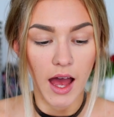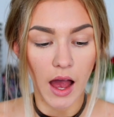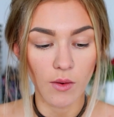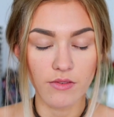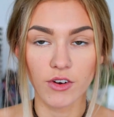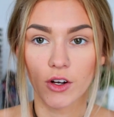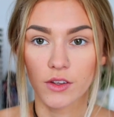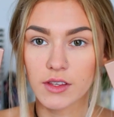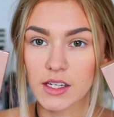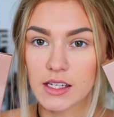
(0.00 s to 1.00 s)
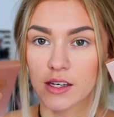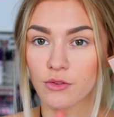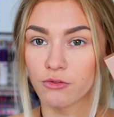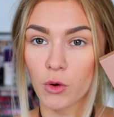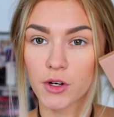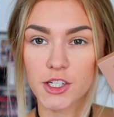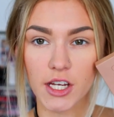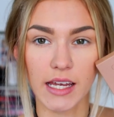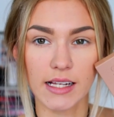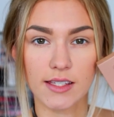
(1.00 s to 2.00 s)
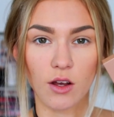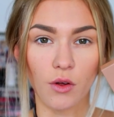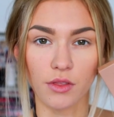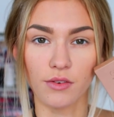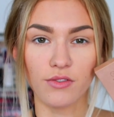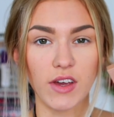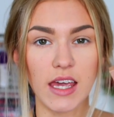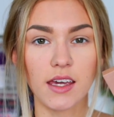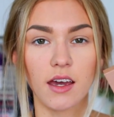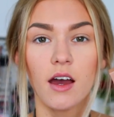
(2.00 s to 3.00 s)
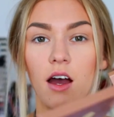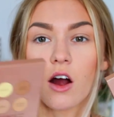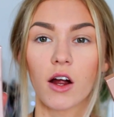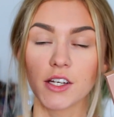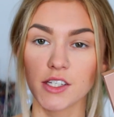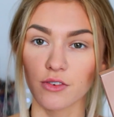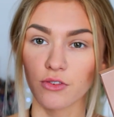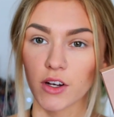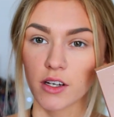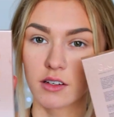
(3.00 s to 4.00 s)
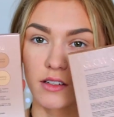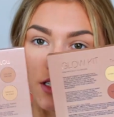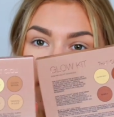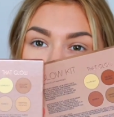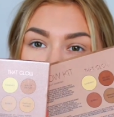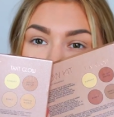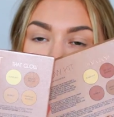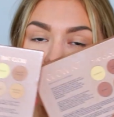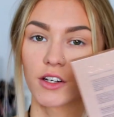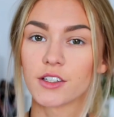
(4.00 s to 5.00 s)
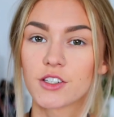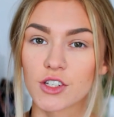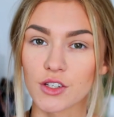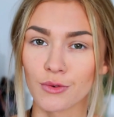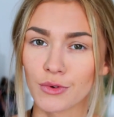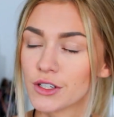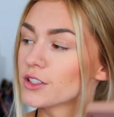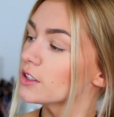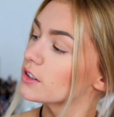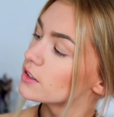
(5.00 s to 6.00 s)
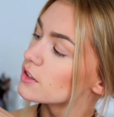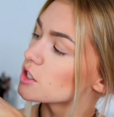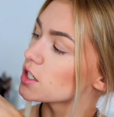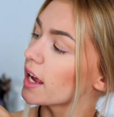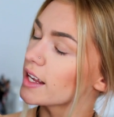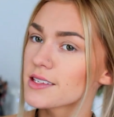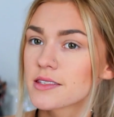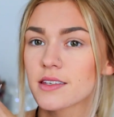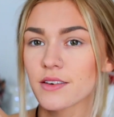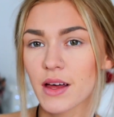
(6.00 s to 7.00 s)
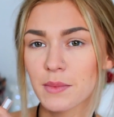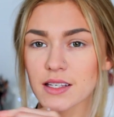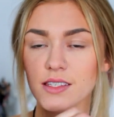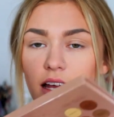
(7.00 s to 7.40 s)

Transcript: However, the four shades on the fake are a different colour to the real shades, if that makes